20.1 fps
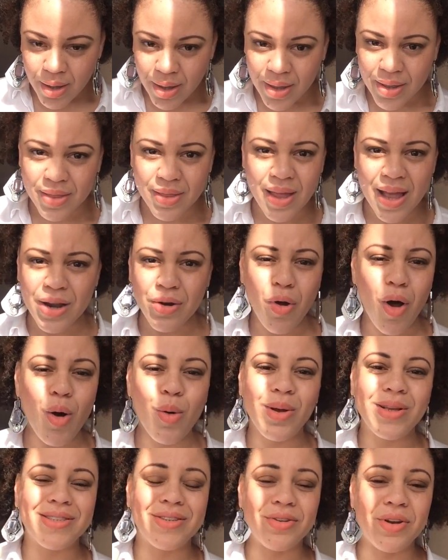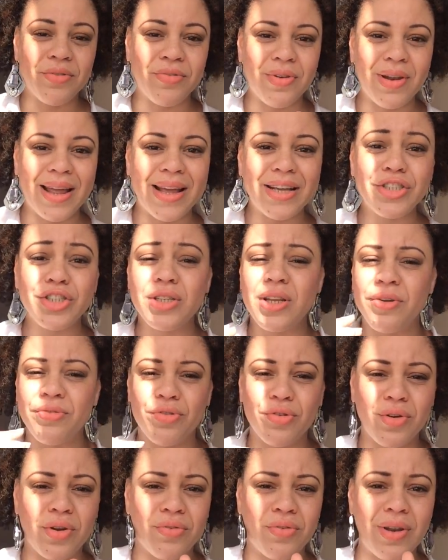And there are always revelation
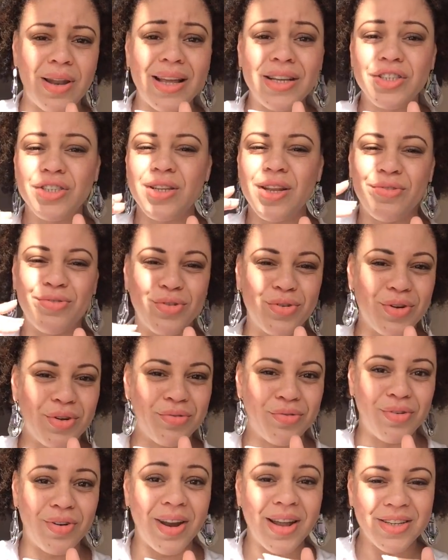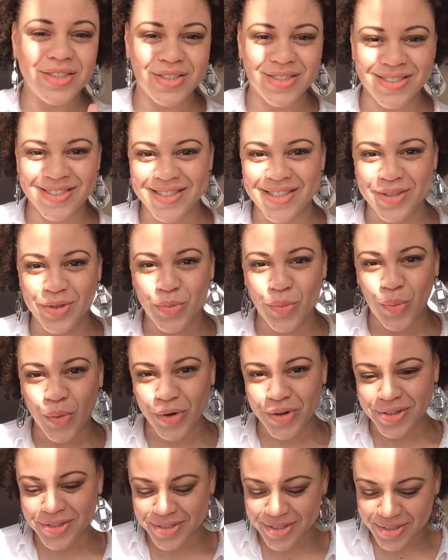after revelation after revelations in the
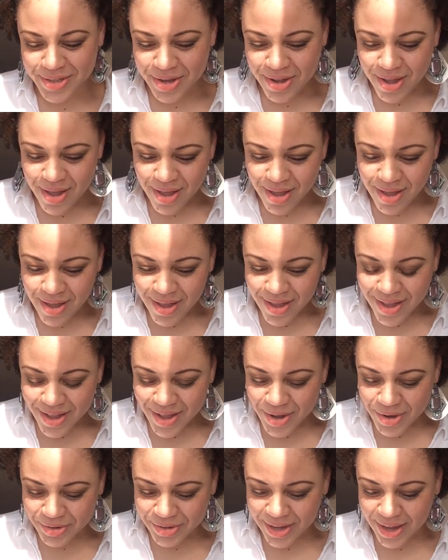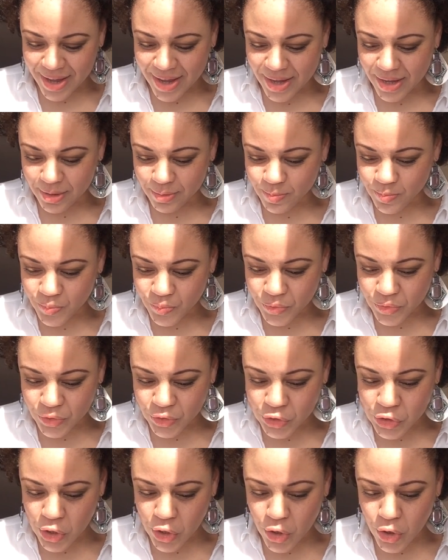words. Okay,
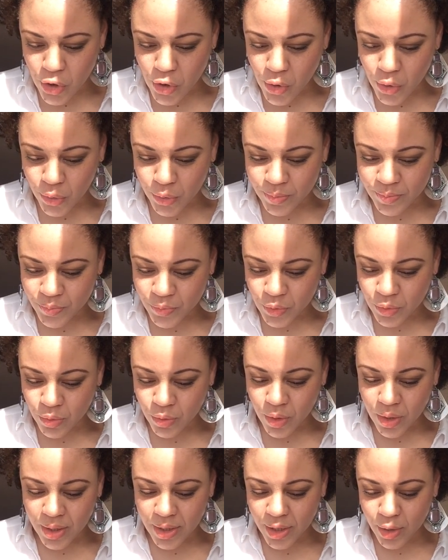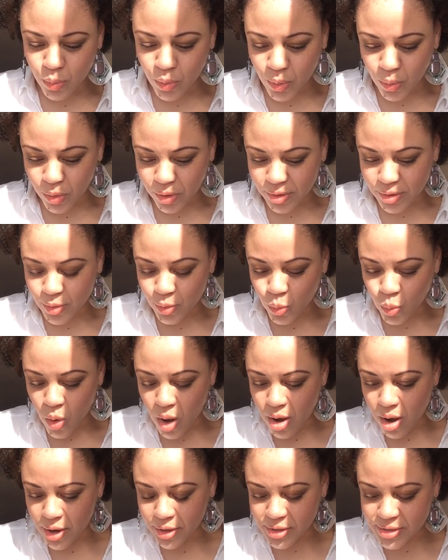so here we were.
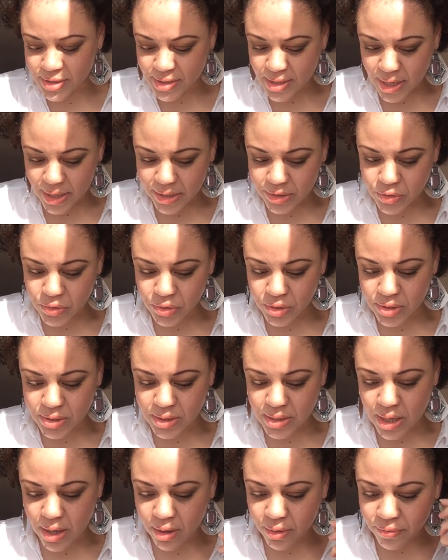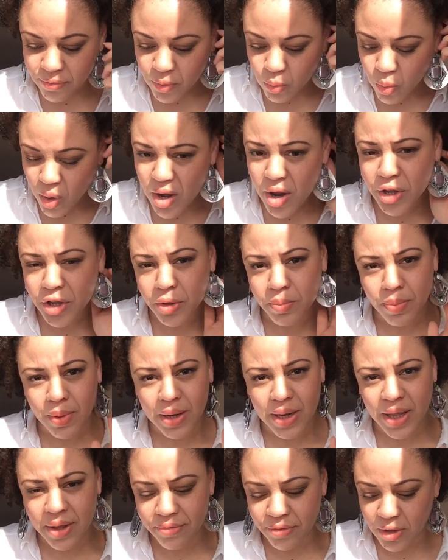What are you saying to yourself and what are you
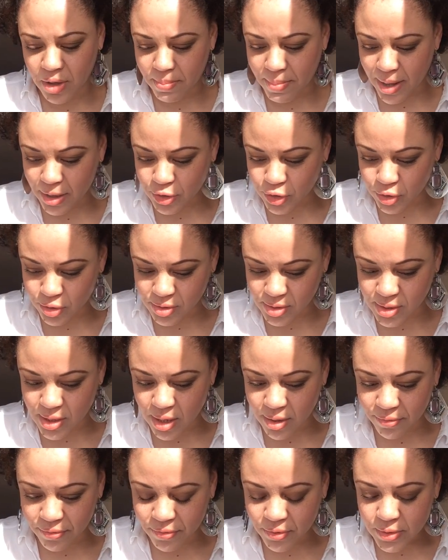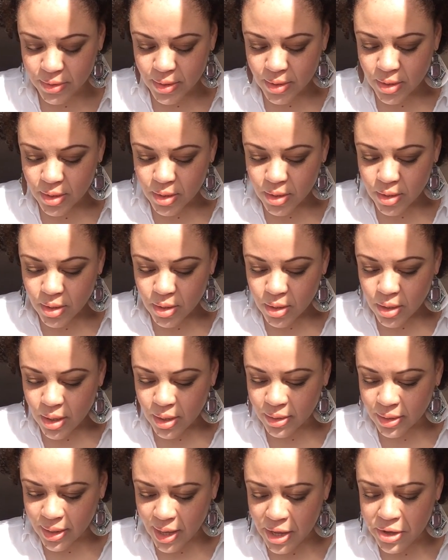believing about yourself?
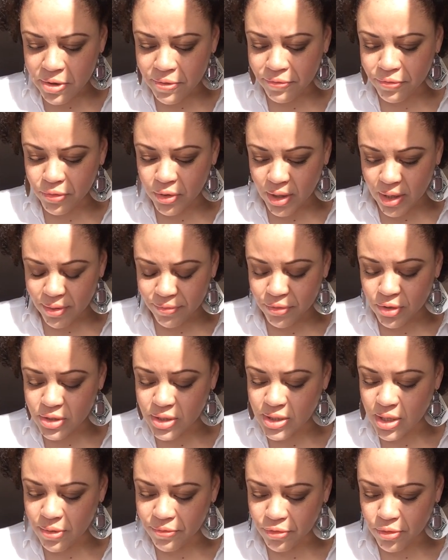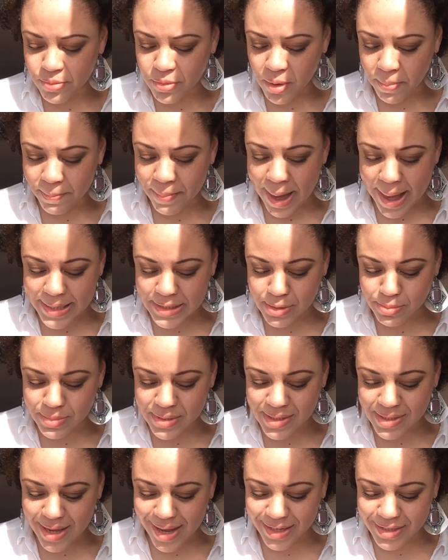And can you forgive yourself from your past
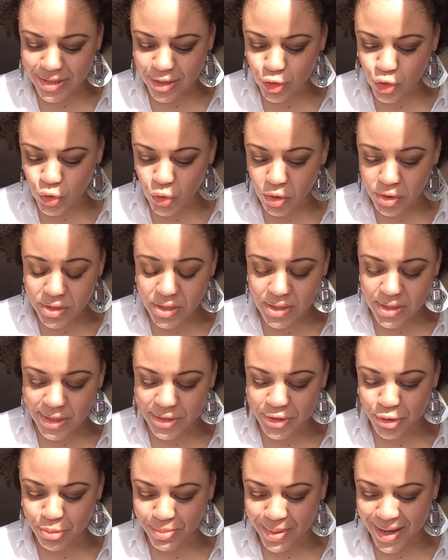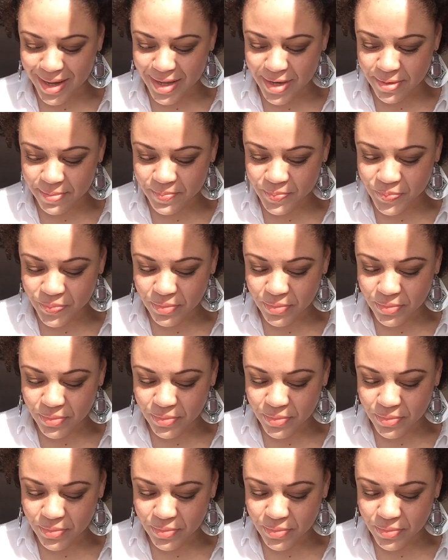mistakes and choices that you made?